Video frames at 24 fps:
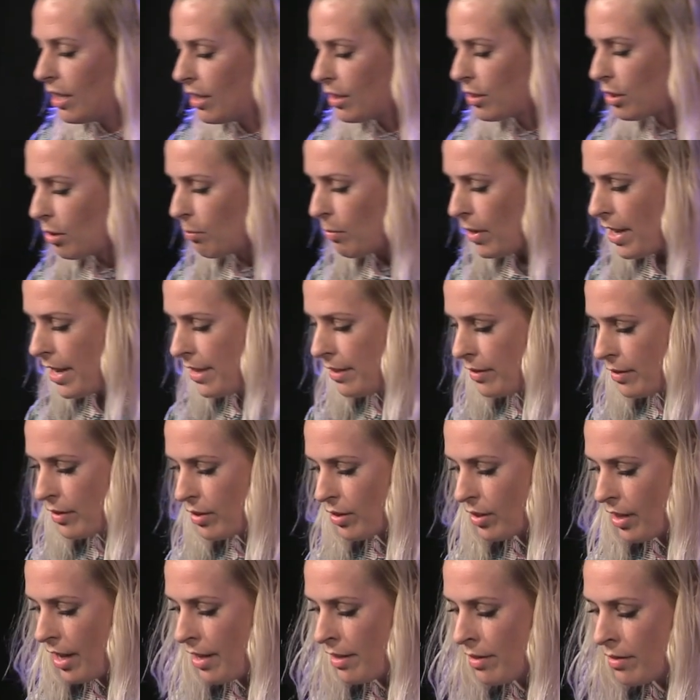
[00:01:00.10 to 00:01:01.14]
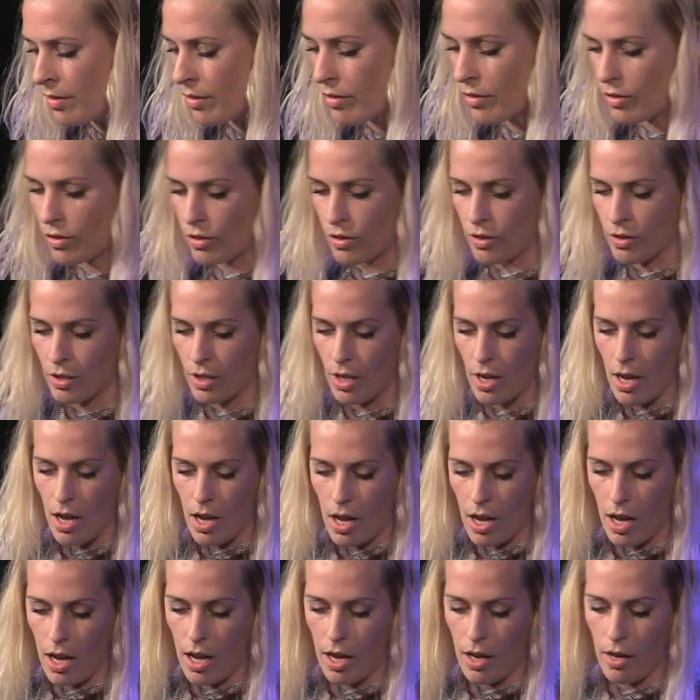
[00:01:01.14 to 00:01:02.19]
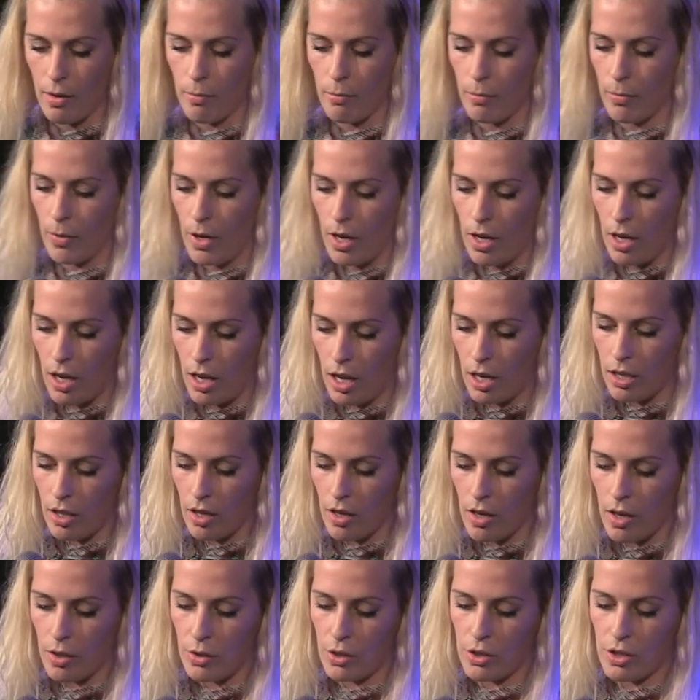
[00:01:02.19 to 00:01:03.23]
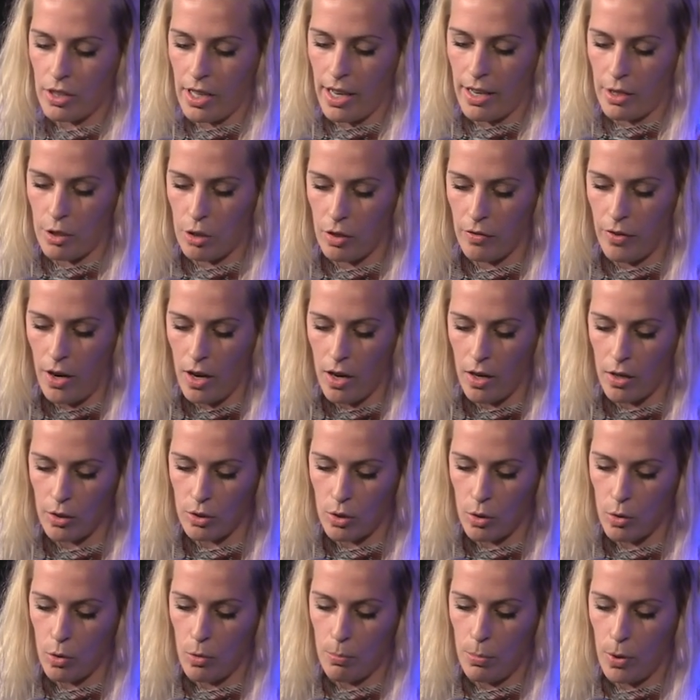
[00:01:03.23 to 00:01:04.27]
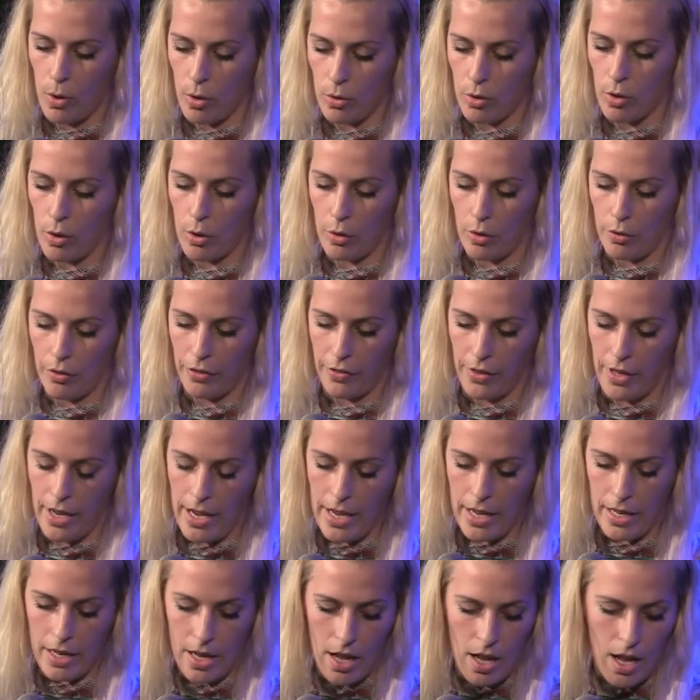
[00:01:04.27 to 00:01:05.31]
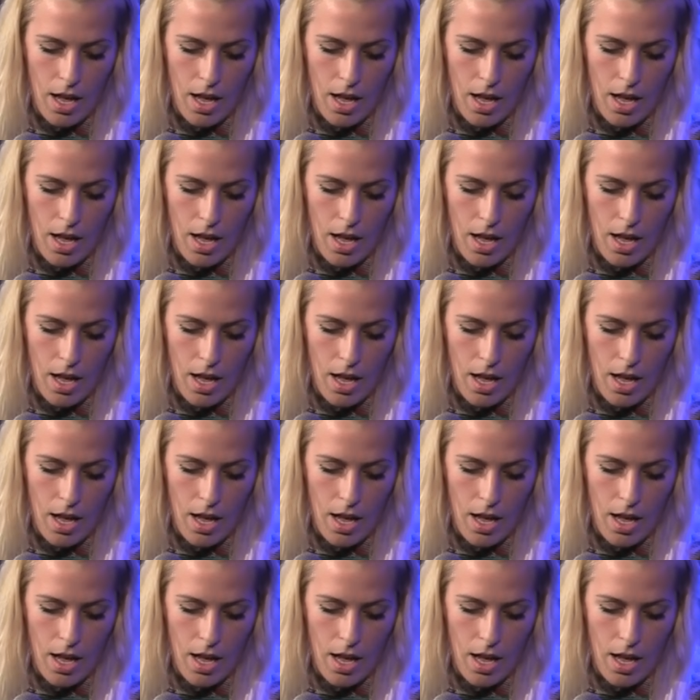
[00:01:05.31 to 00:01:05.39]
Some incense, um, a large stash of hardcore pornography